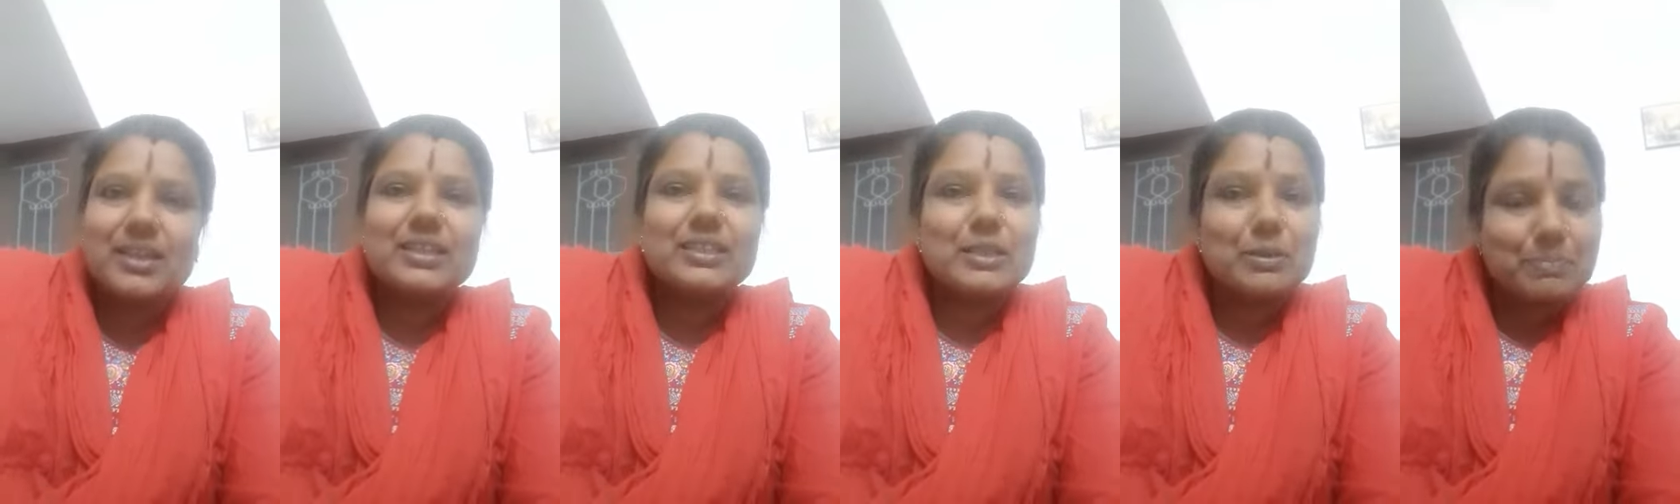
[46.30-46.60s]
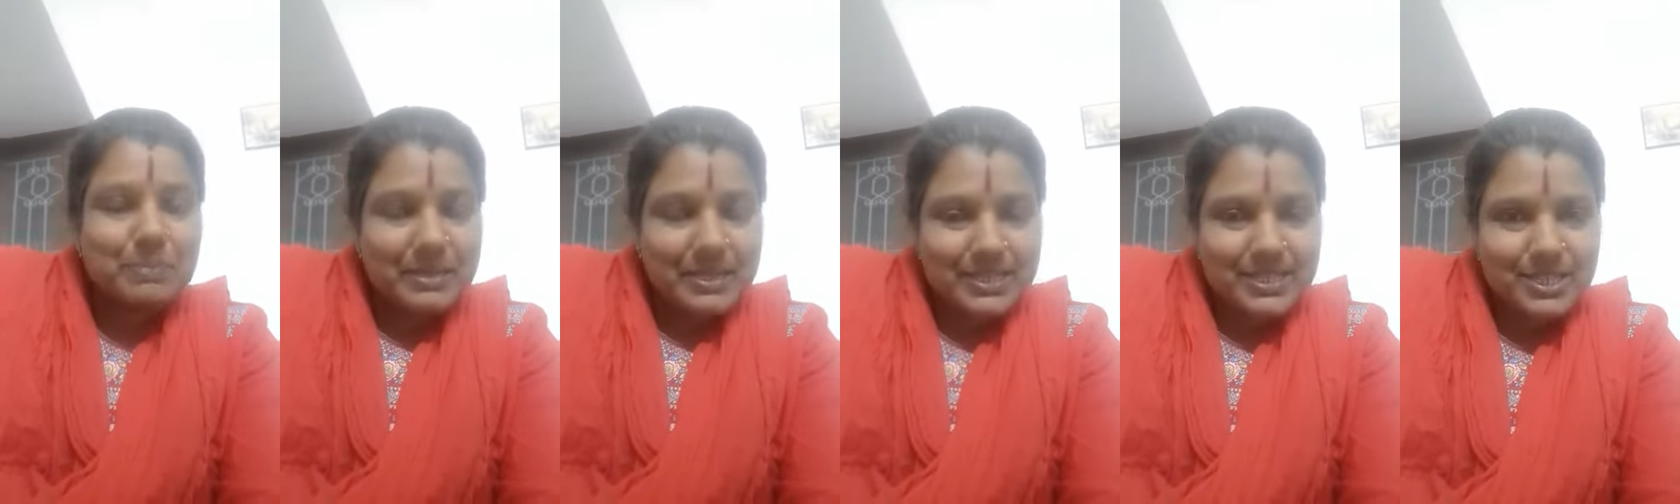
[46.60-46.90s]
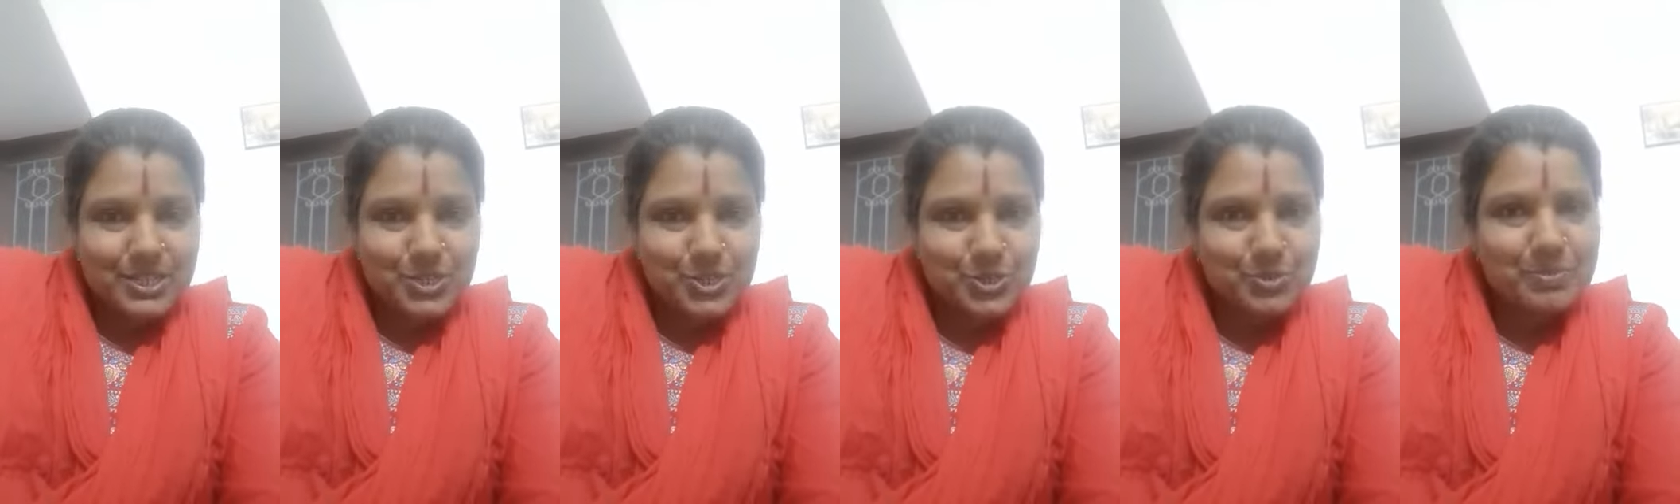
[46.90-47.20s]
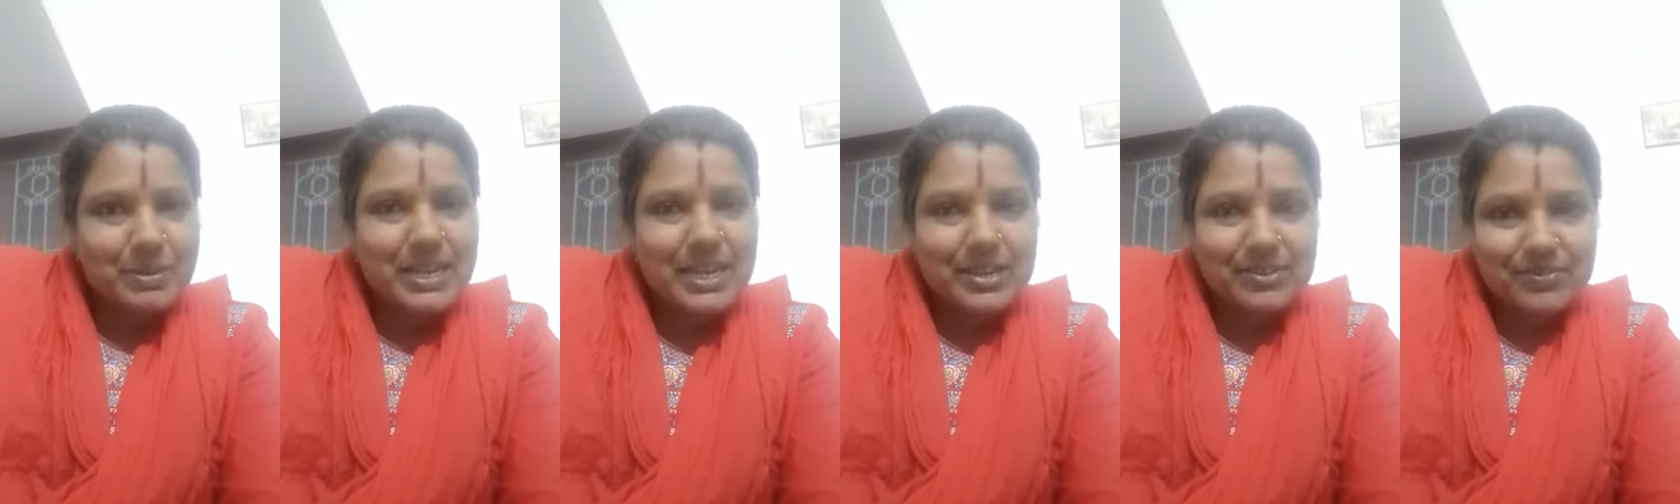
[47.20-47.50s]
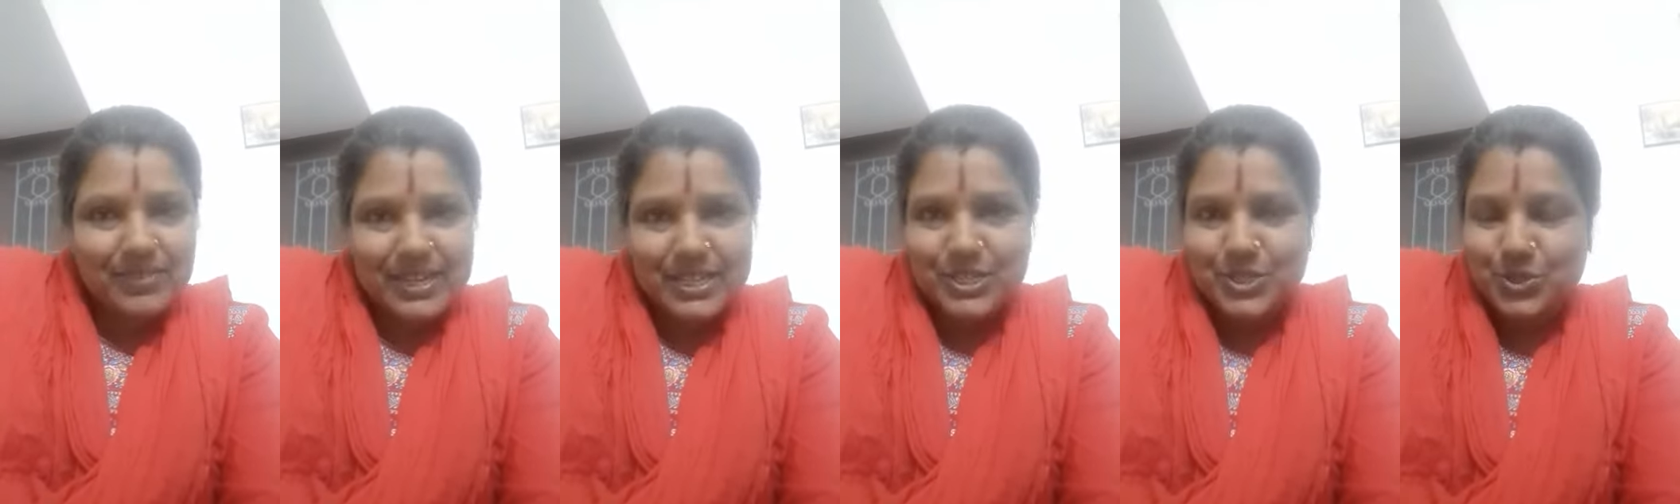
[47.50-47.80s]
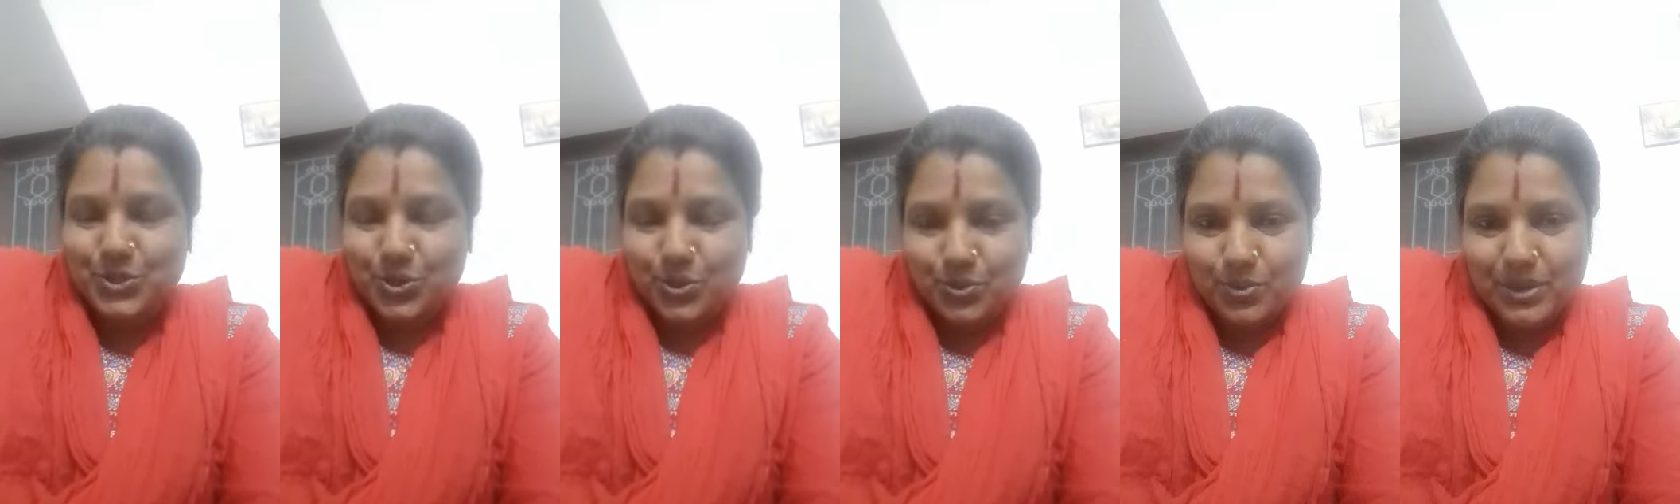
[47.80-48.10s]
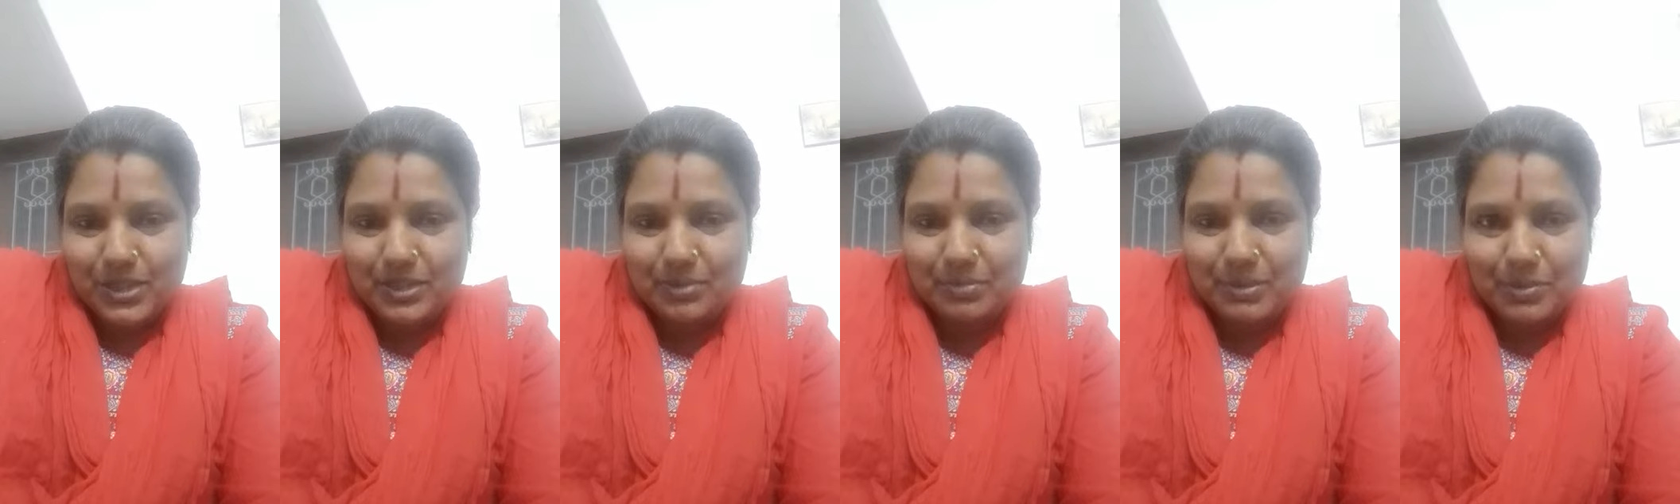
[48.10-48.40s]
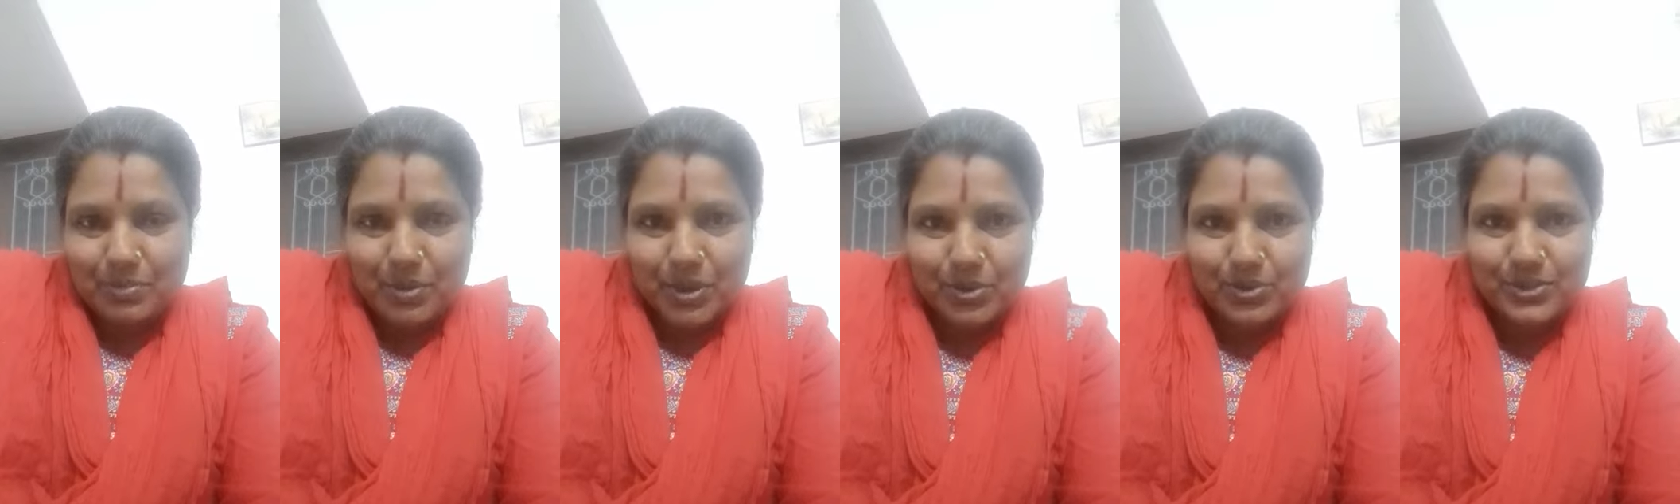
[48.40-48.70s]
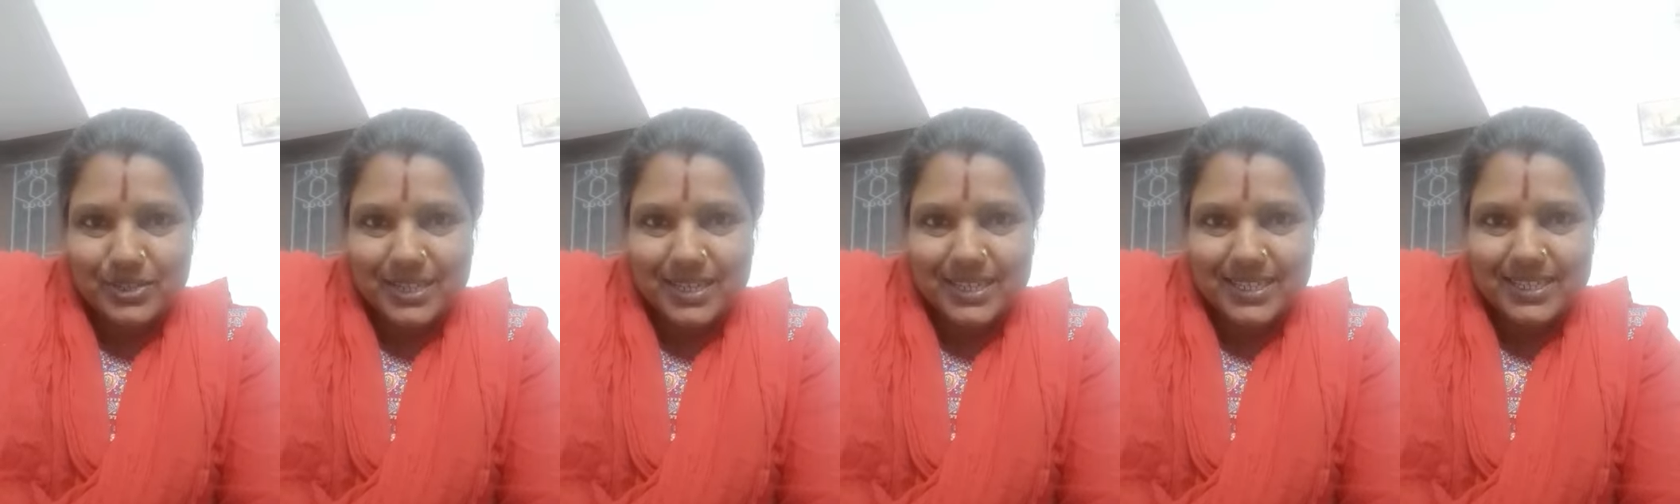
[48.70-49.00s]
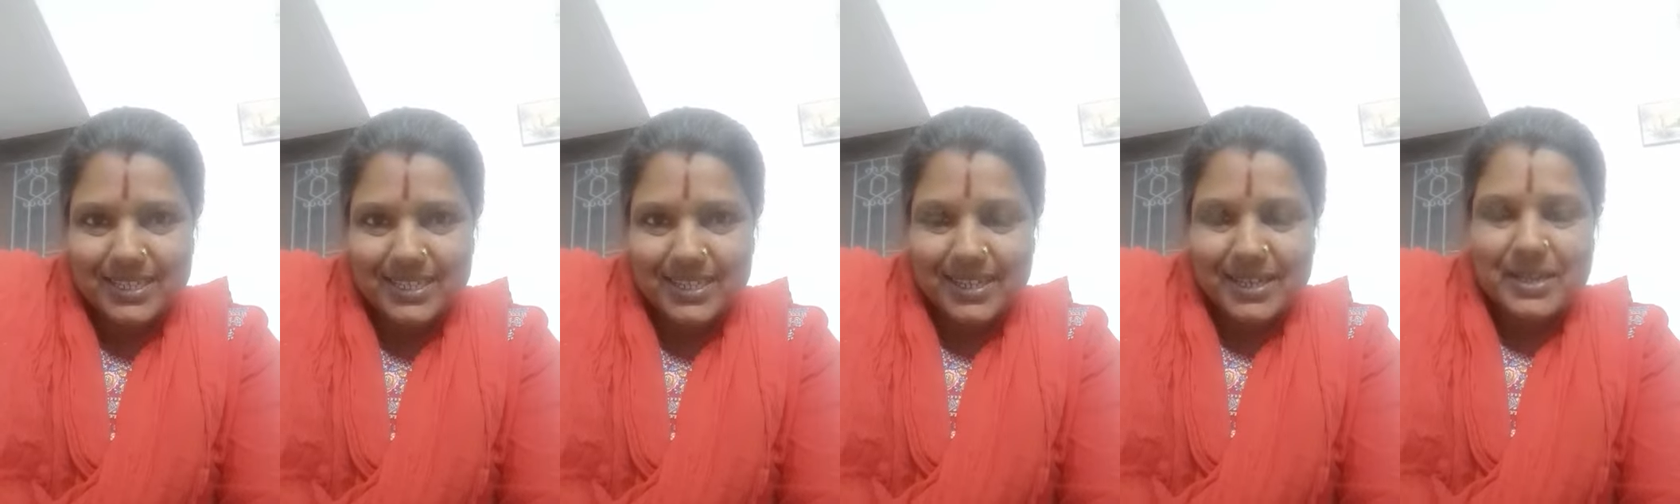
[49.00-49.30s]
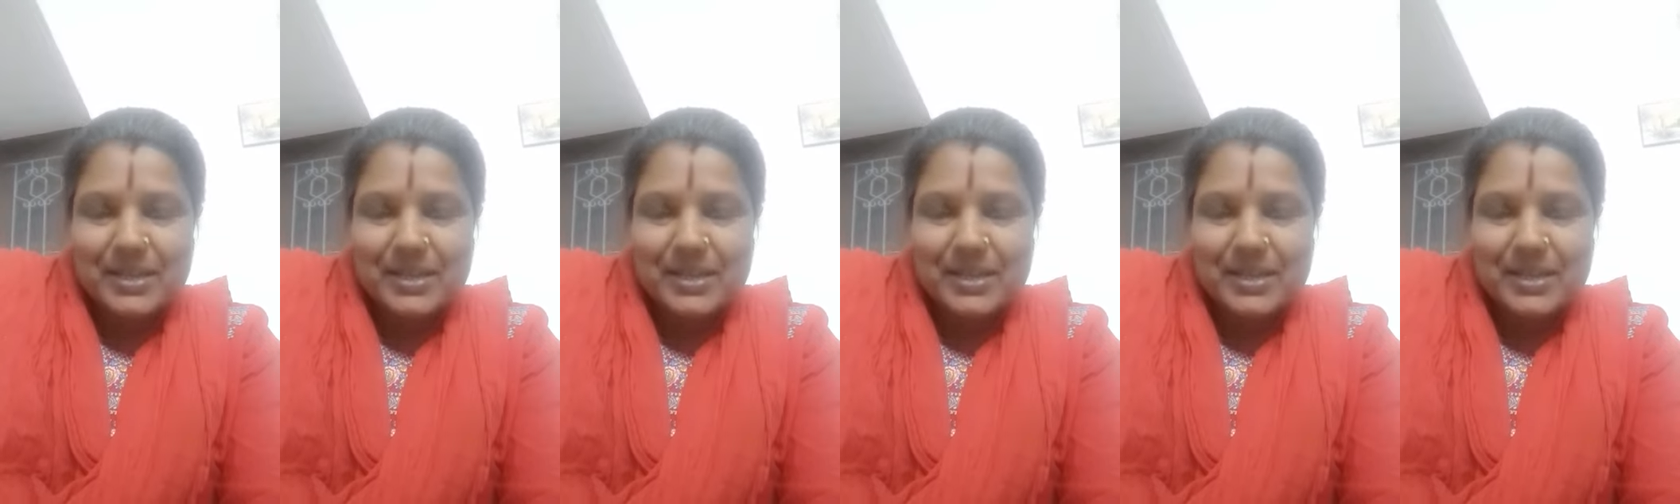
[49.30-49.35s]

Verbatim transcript: The person should be advised to overcome the boundaries